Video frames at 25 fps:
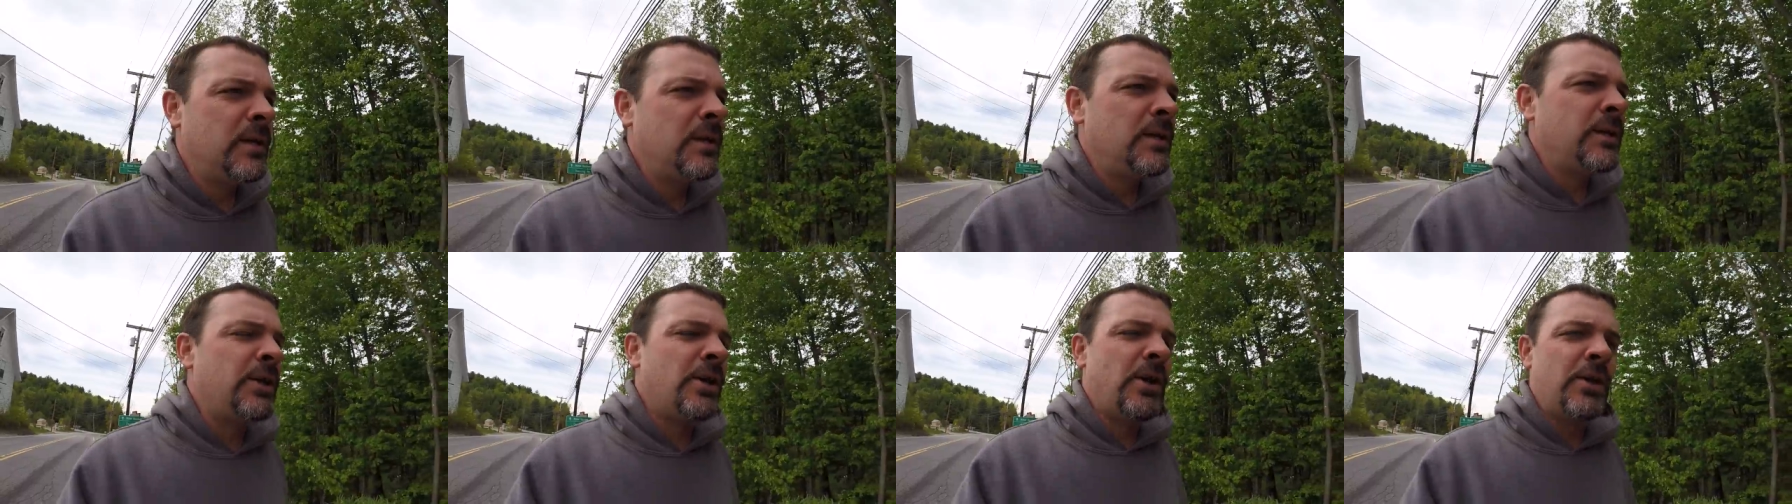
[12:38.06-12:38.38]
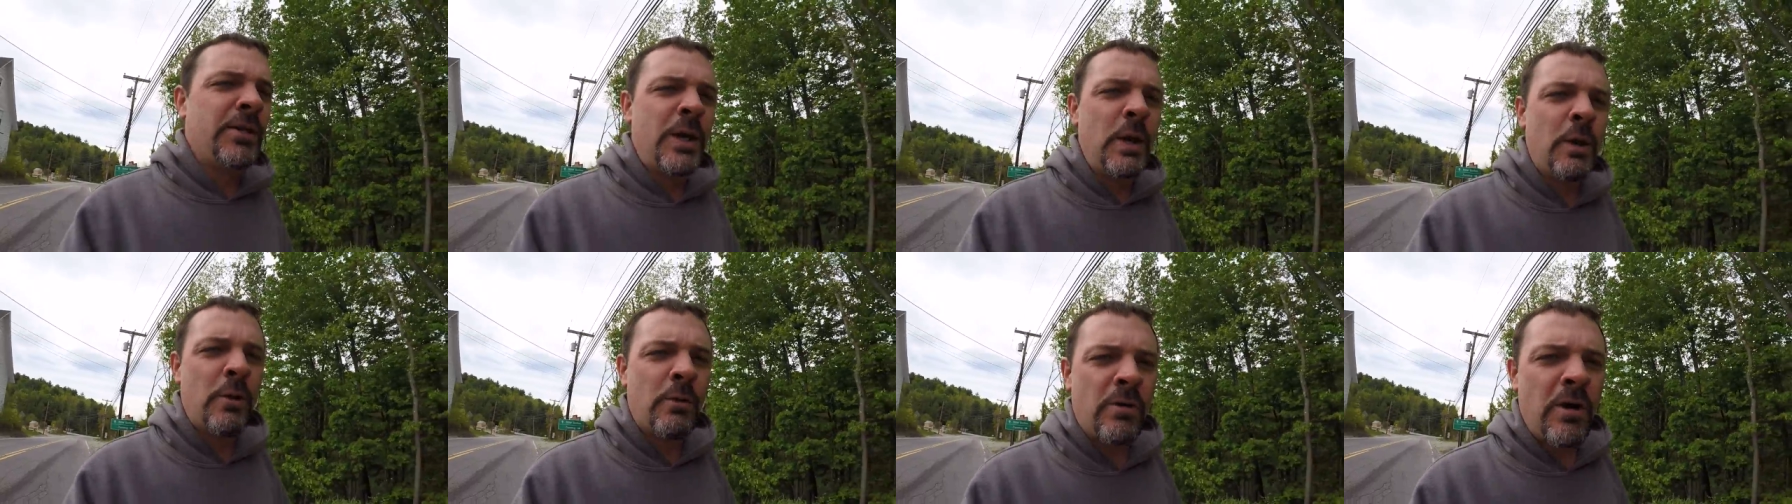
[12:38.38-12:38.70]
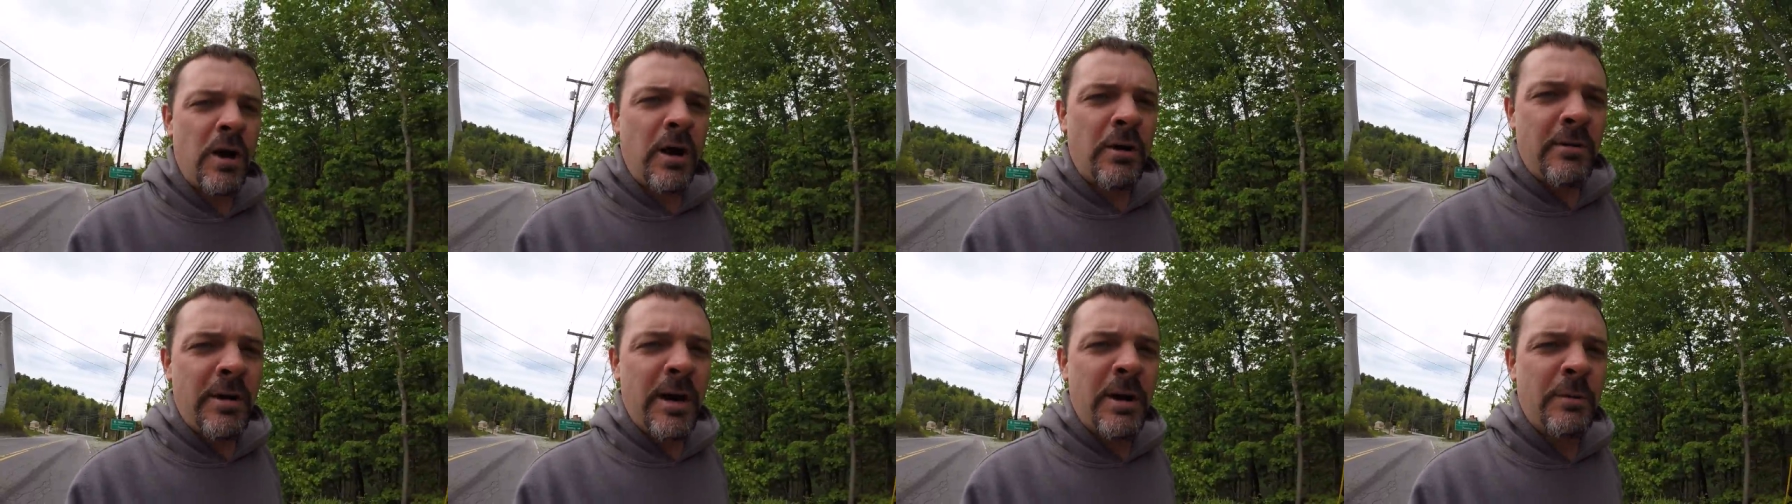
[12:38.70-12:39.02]
you know, they were
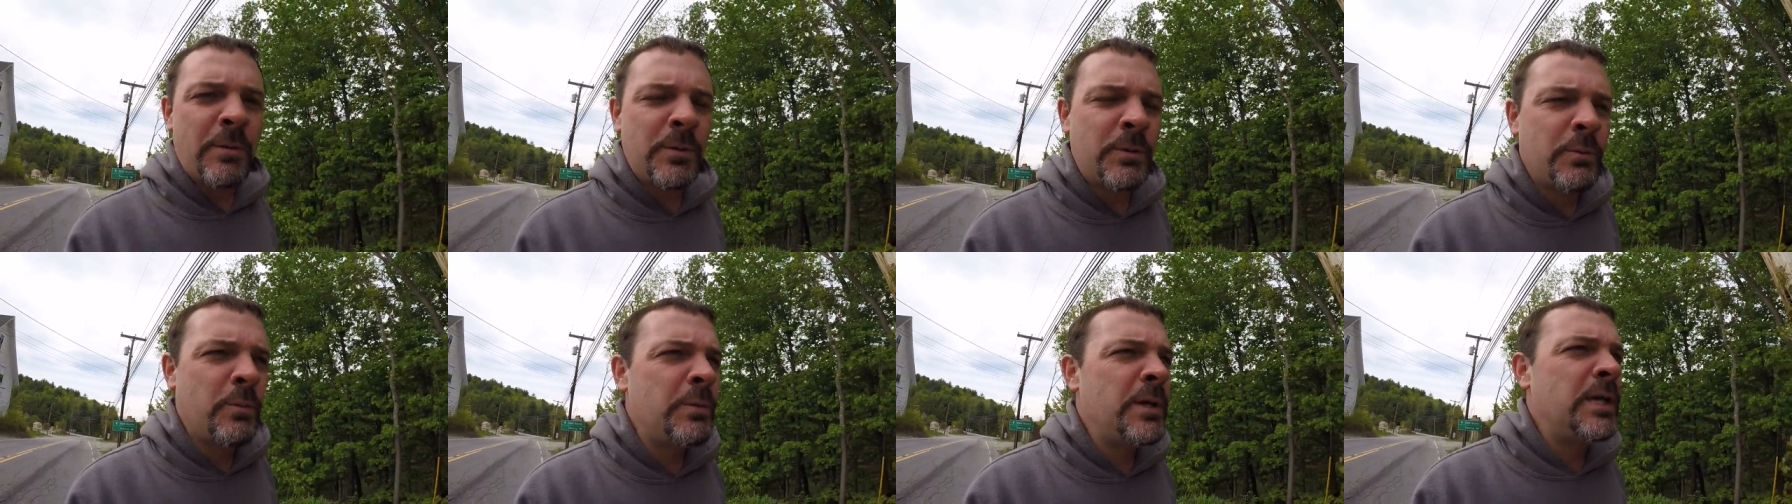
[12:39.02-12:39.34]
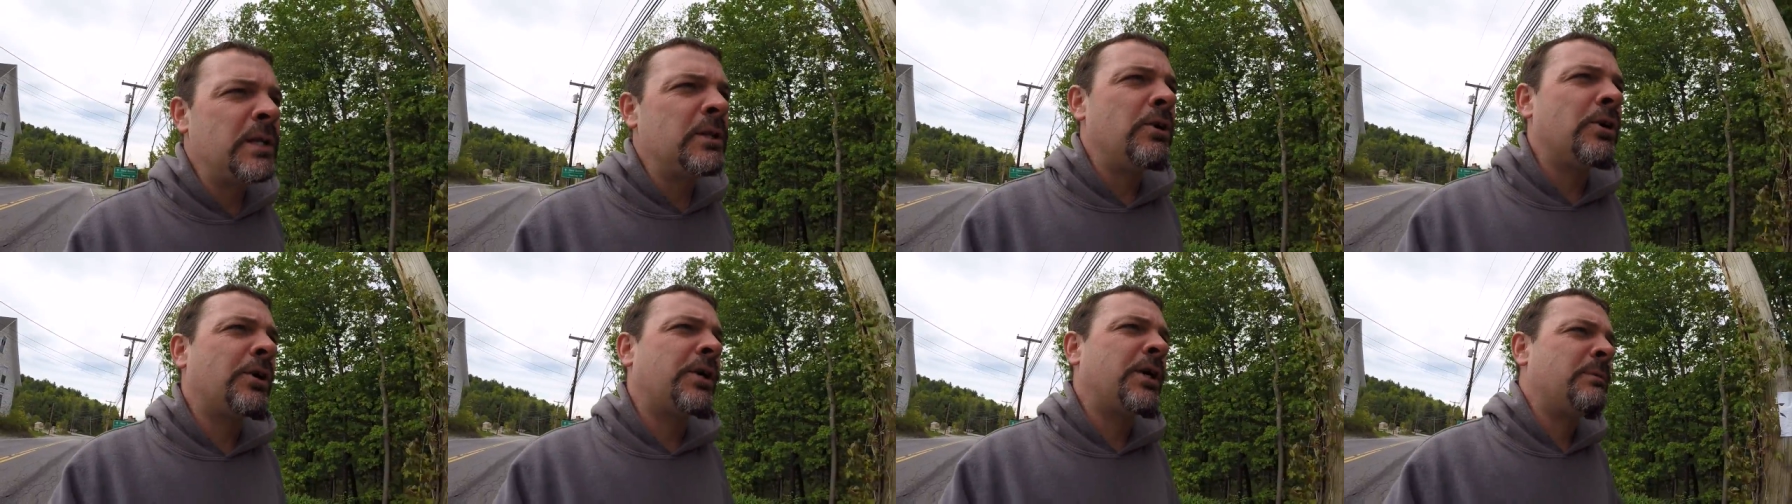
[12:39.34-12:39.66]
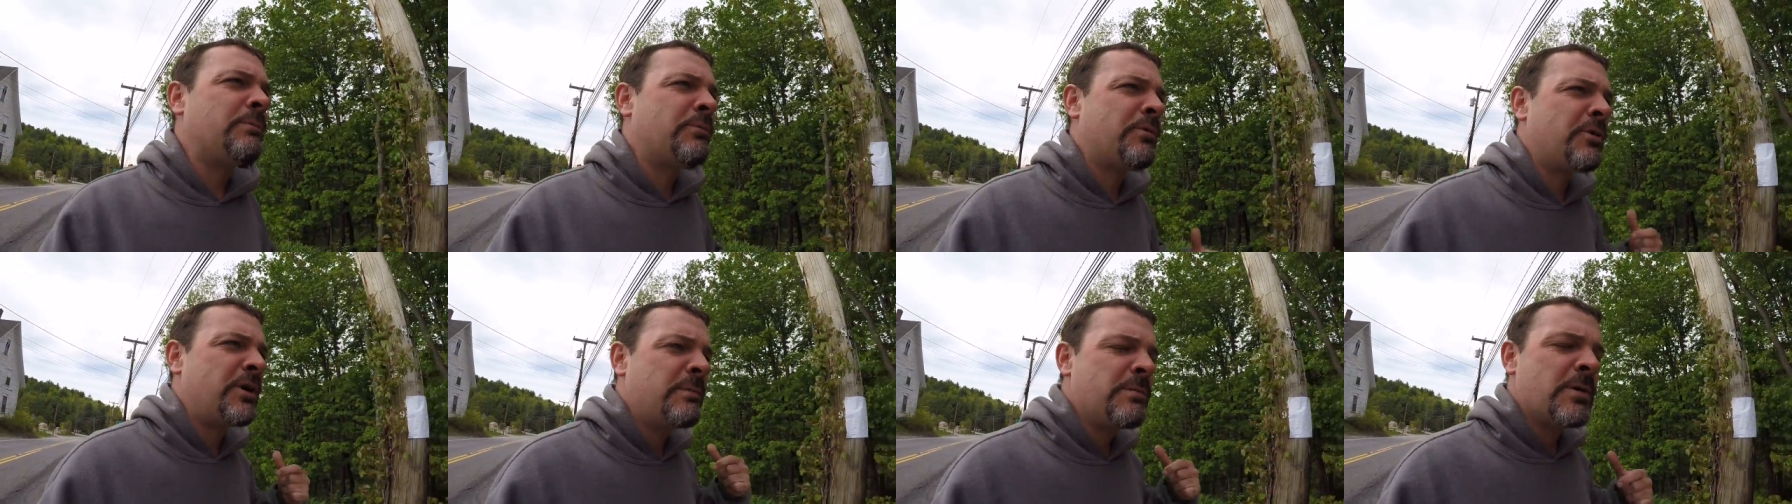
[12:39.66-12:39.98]
all right with me
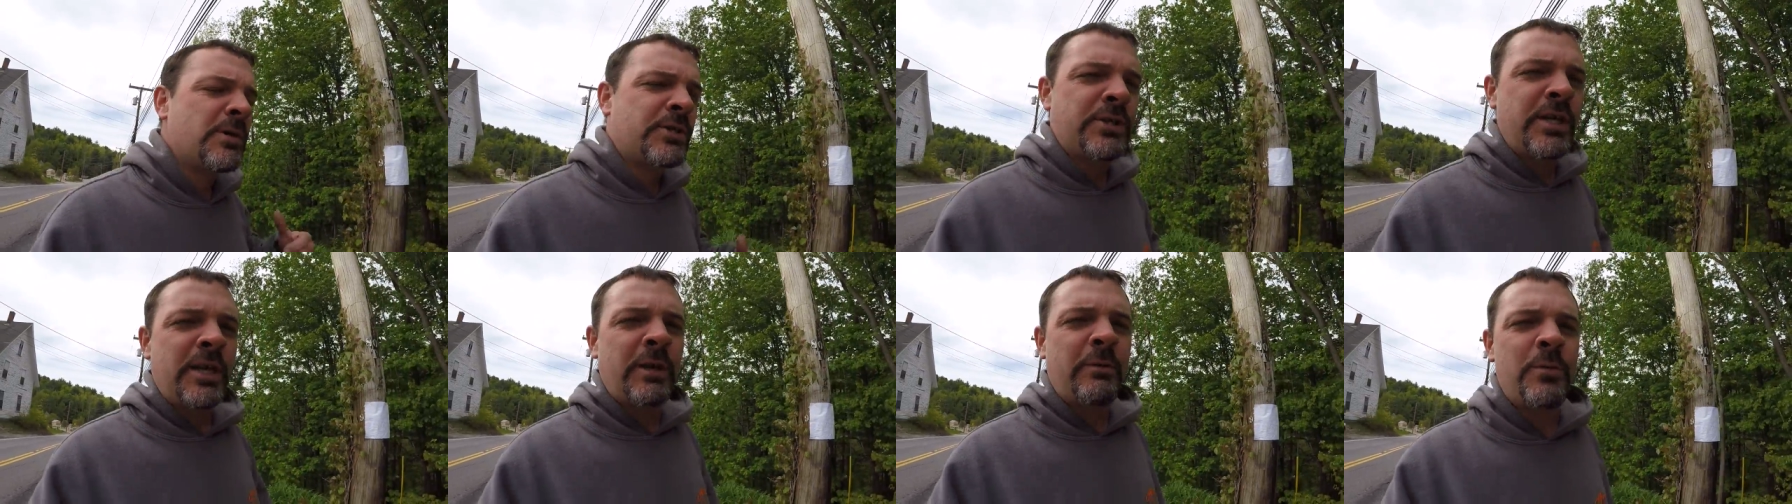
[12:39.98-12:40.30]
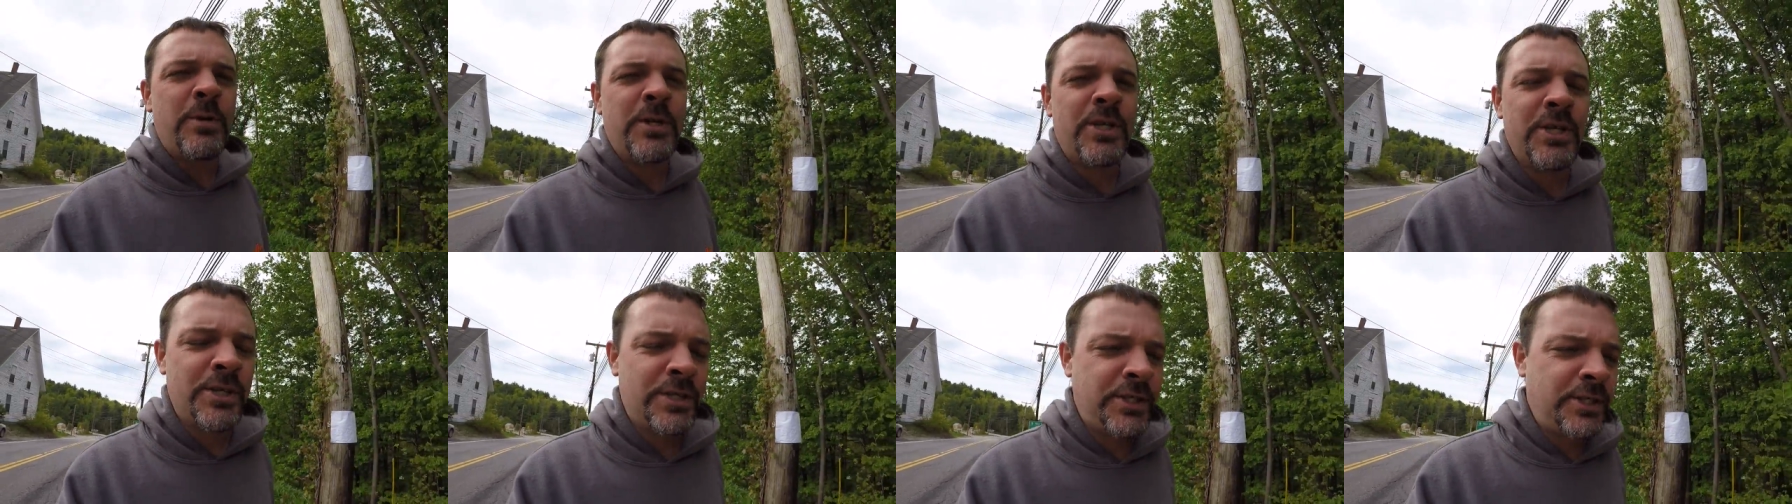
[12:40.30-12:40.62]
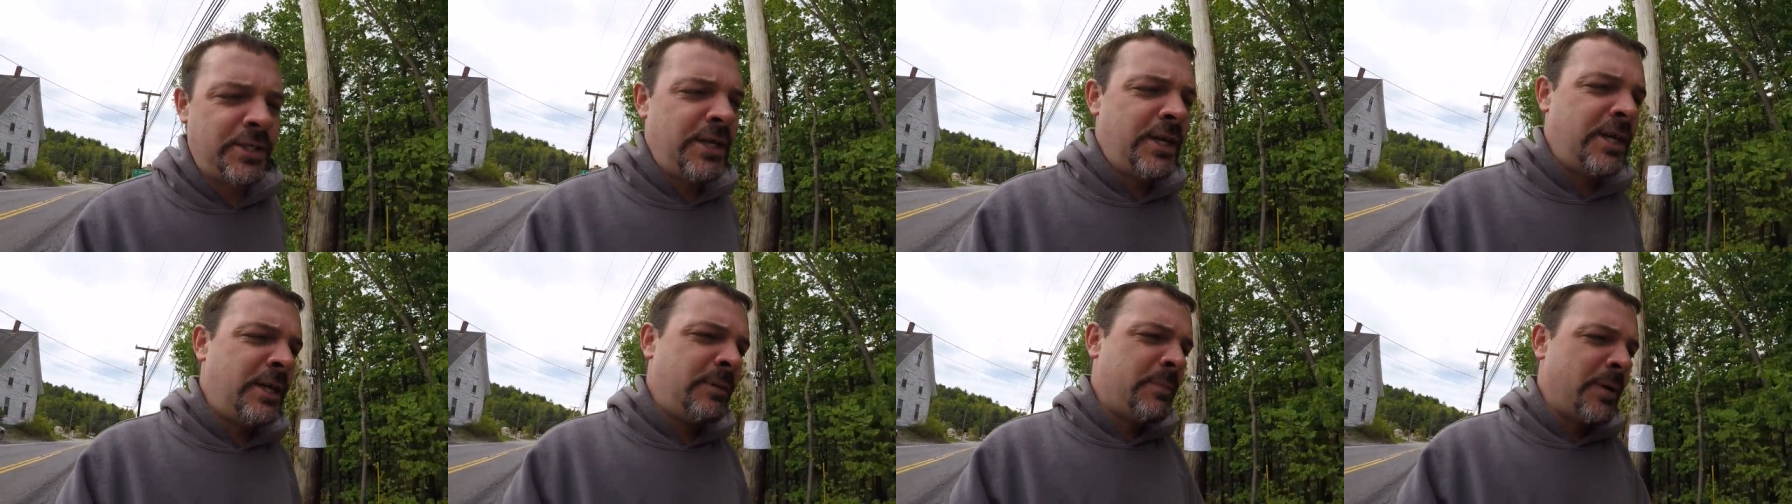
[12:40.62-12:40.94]
looking pretty much like we just
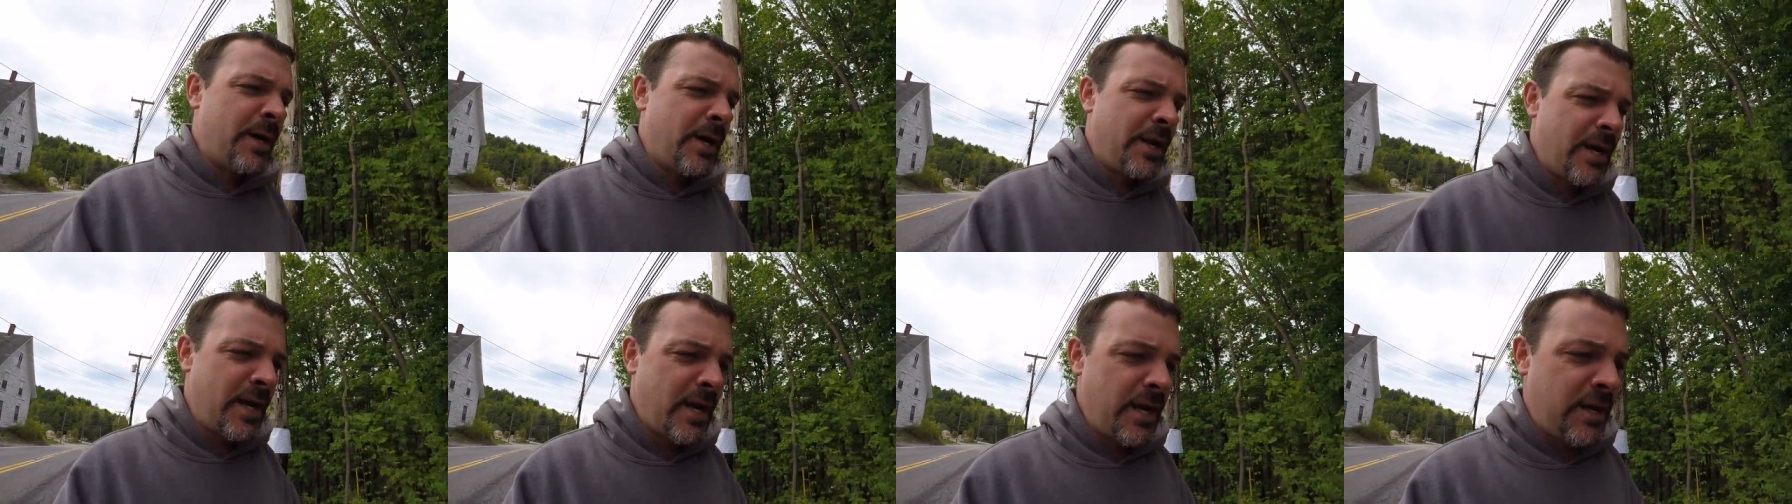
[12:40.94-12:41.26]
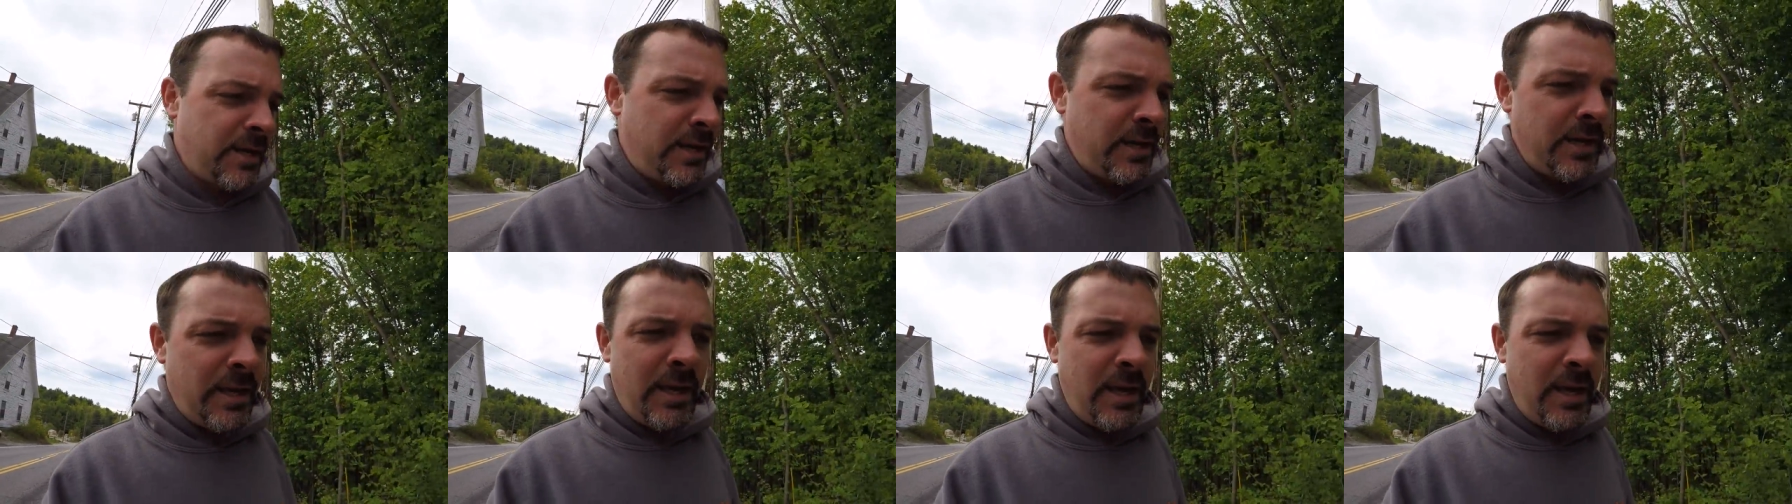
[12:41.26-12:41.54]
did, but